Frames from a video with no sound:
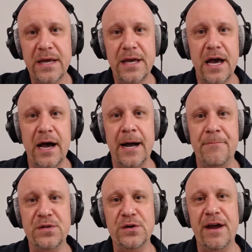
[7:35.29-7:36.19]

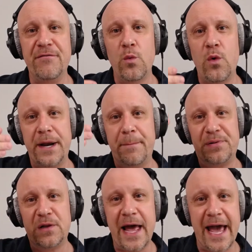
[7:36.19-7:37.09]
You never want to
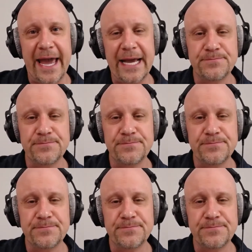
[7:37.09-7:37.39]
play,